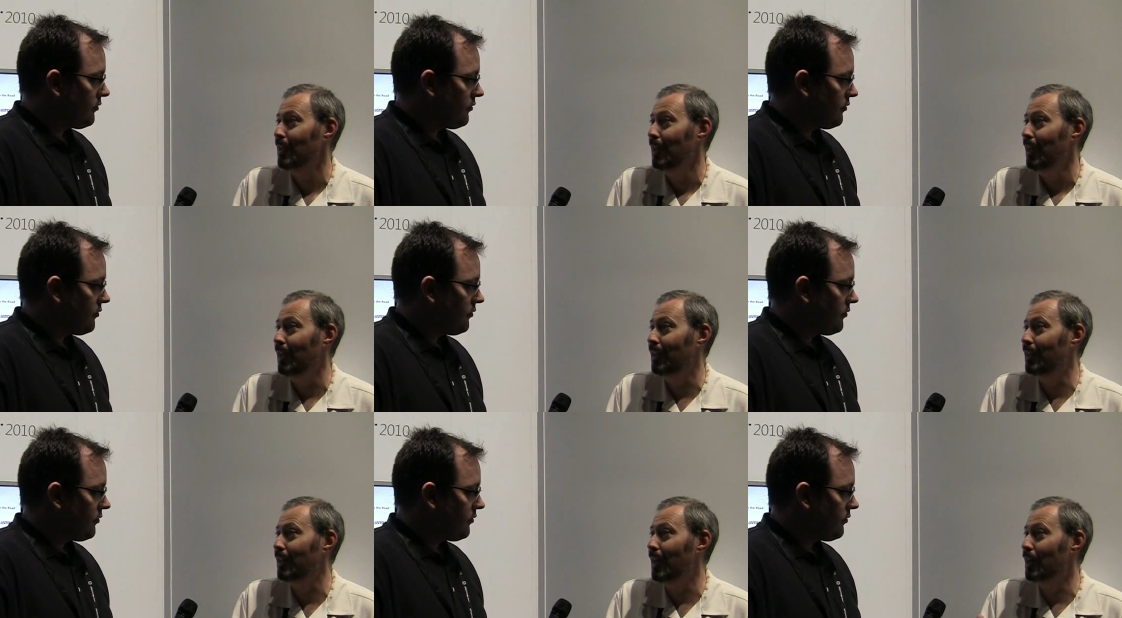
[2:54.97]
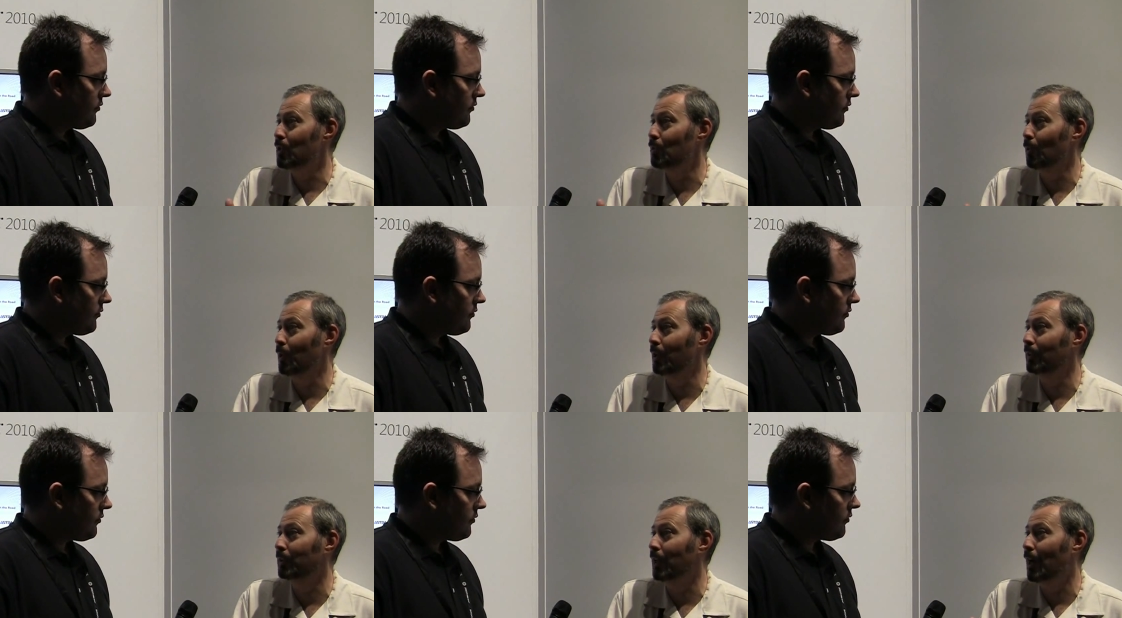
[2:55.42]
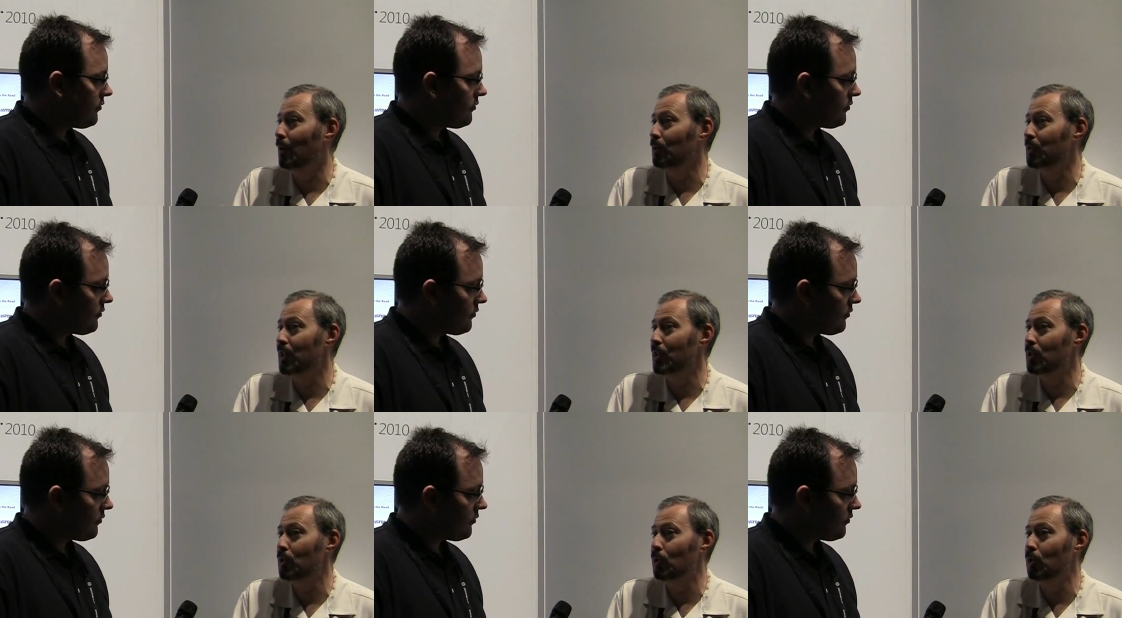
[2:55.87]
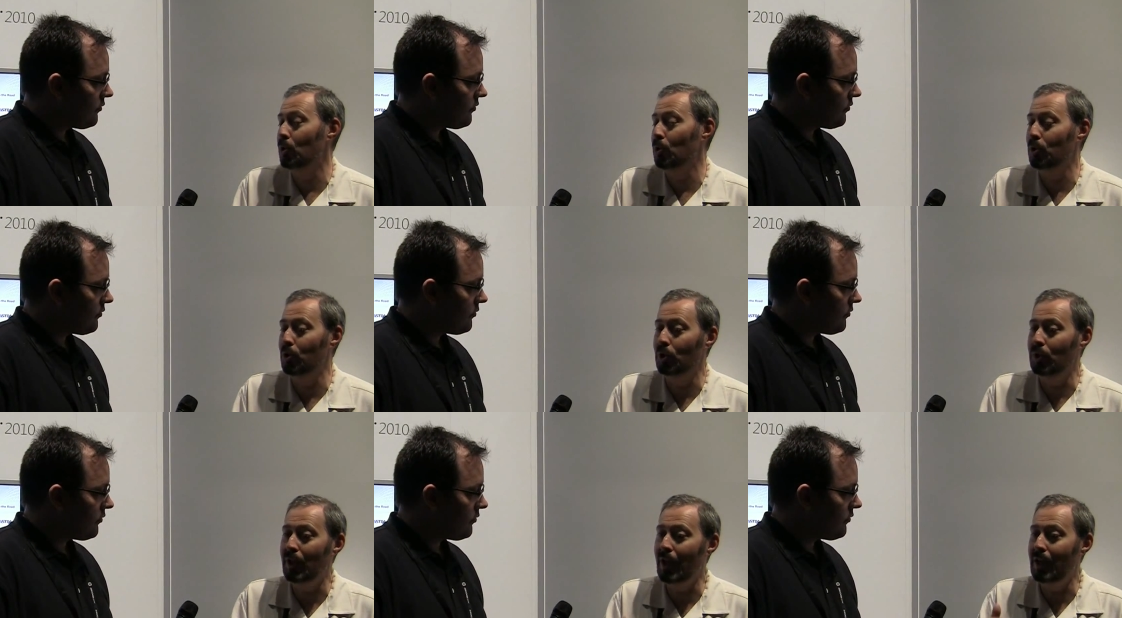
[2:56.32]
Speaker 1: And that's what allows us to
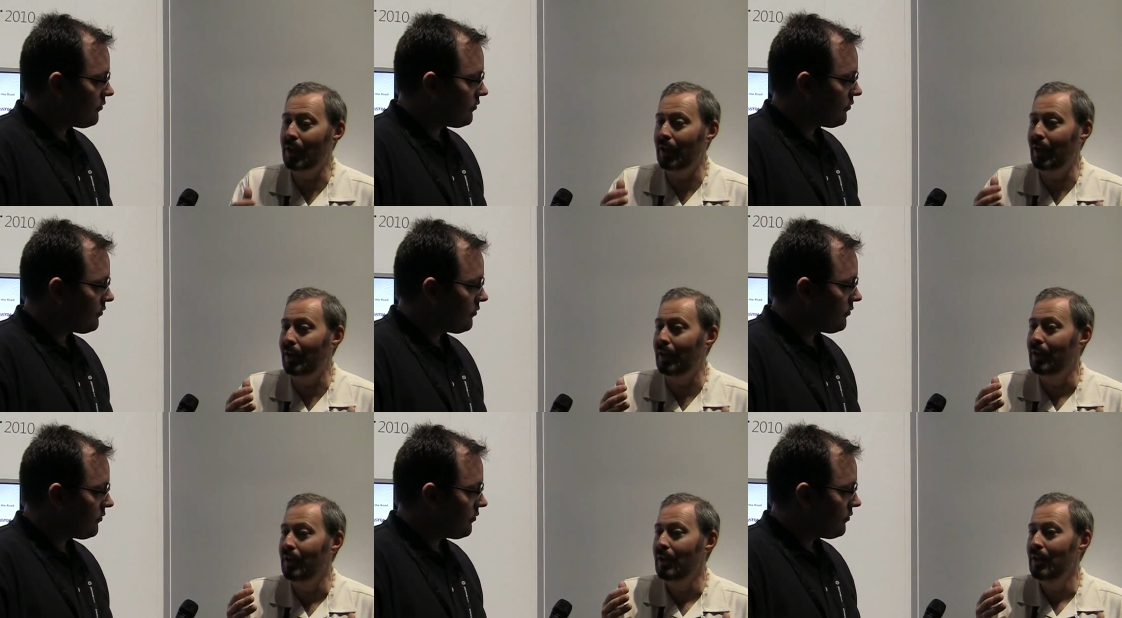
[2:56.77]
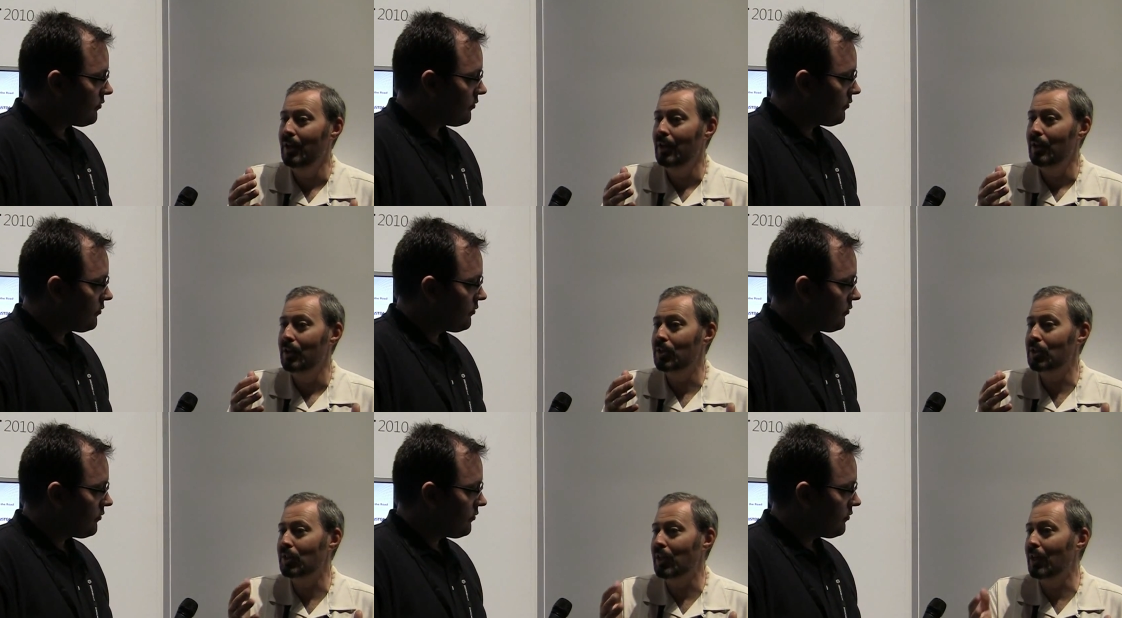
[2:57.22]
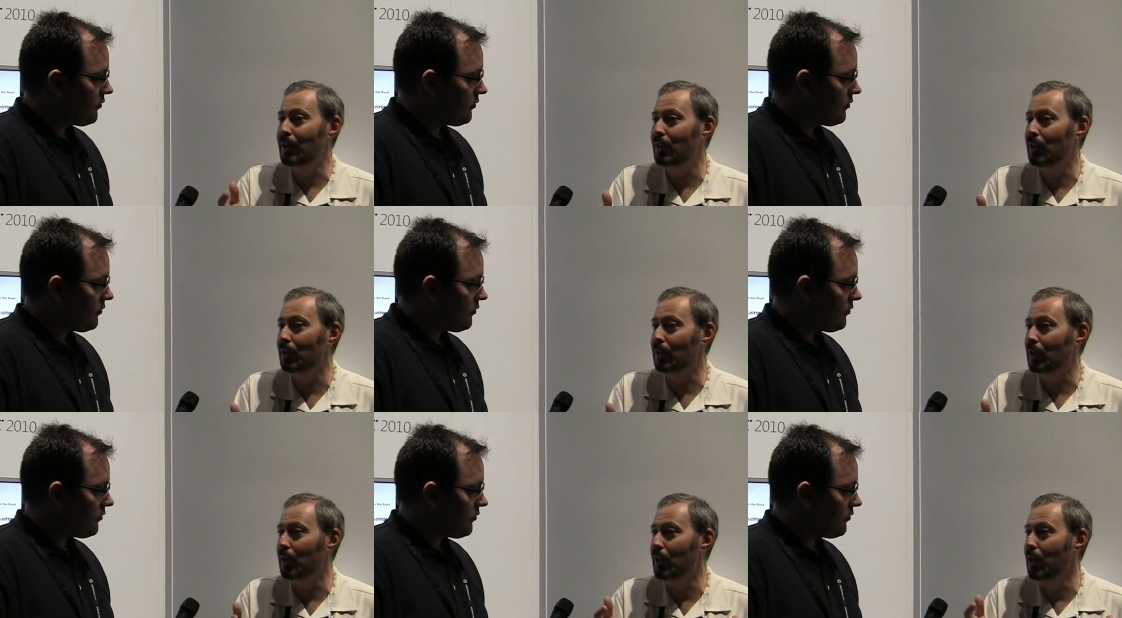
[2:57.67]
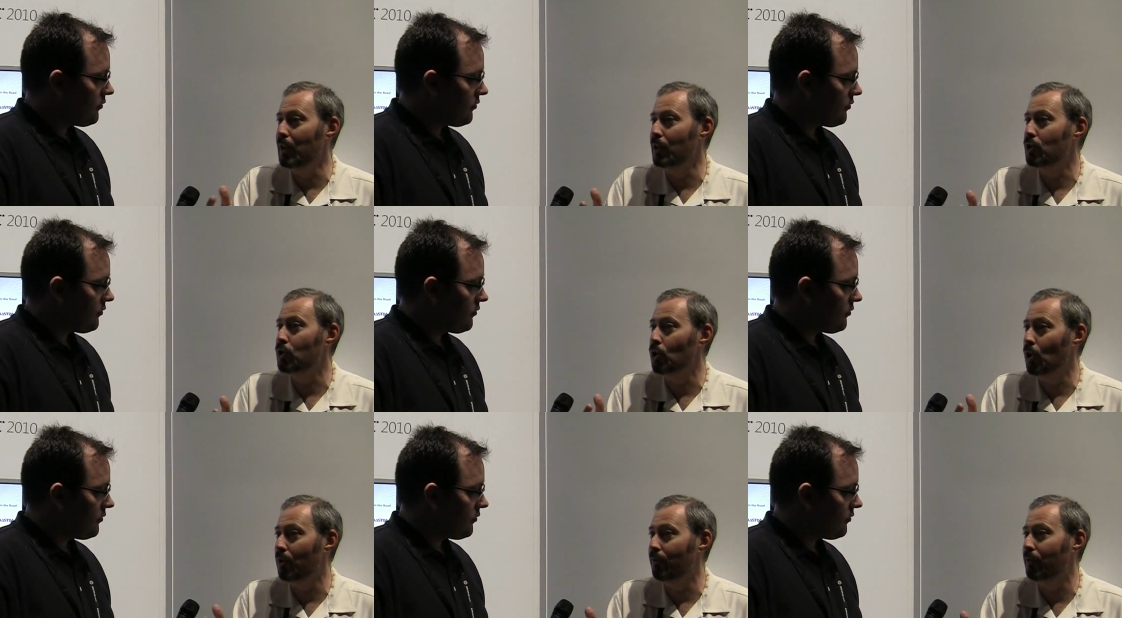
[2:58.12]
do. You take a standard
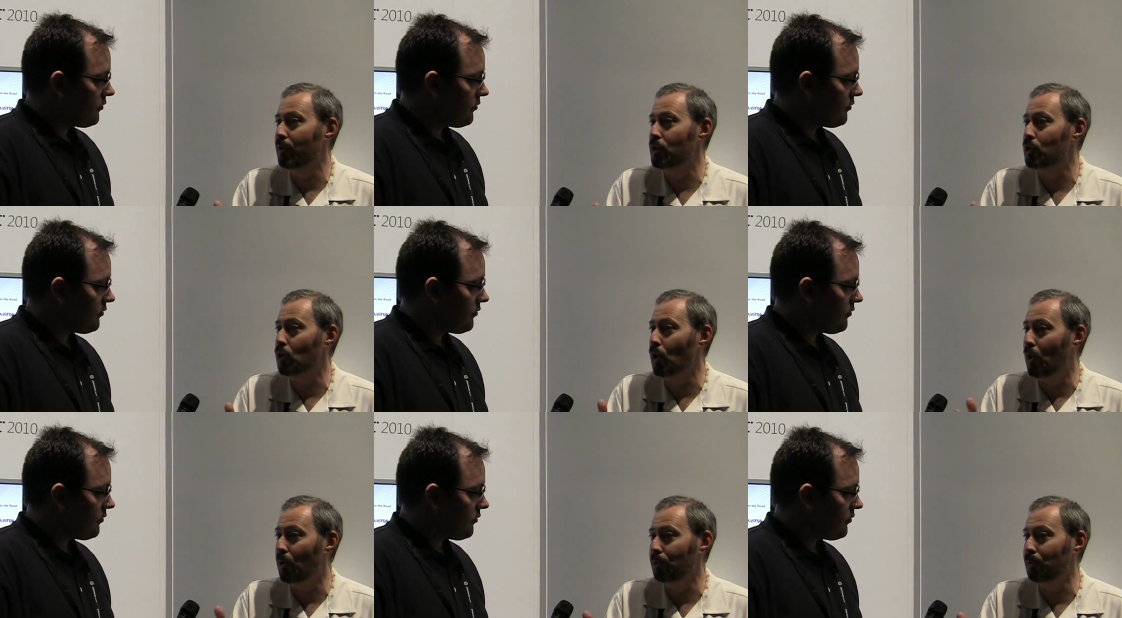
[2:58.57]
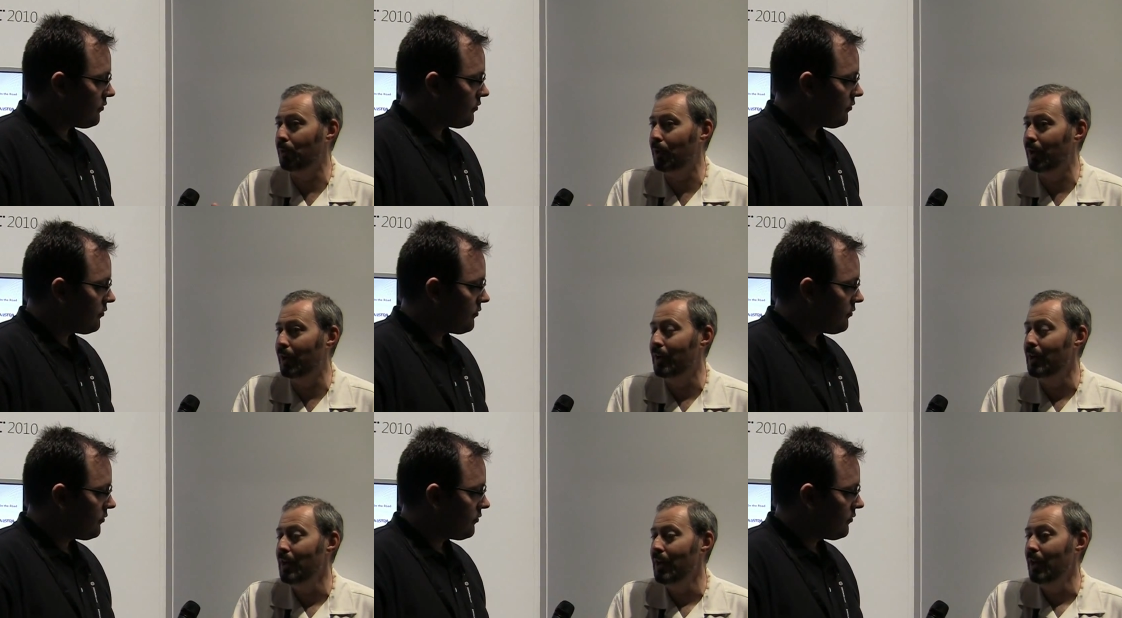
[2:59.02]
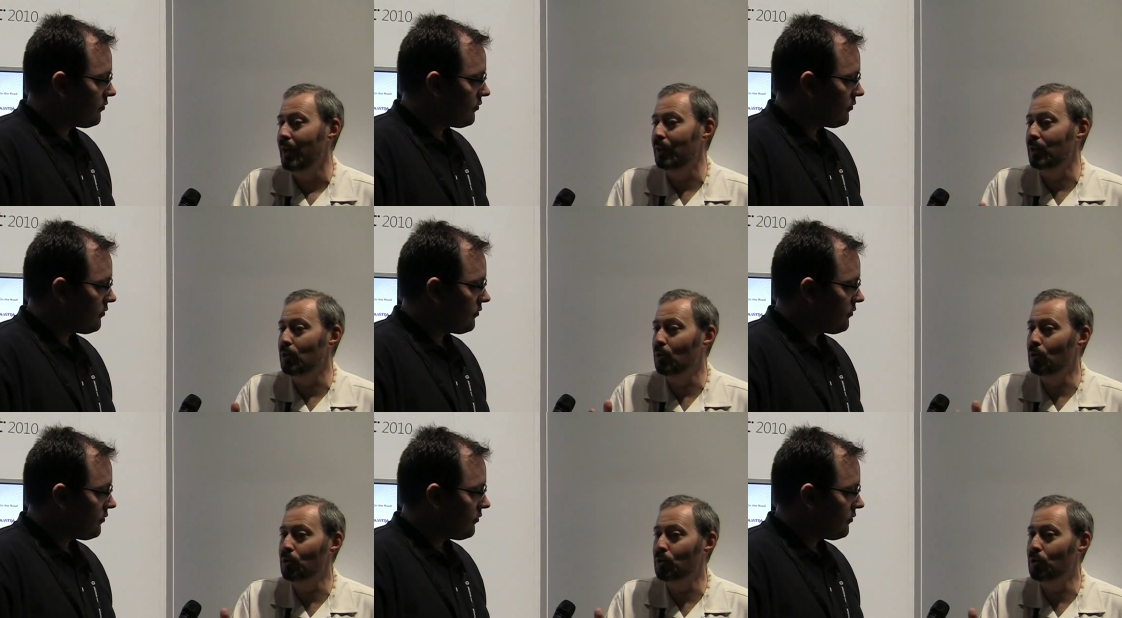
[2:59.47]
Lync server software and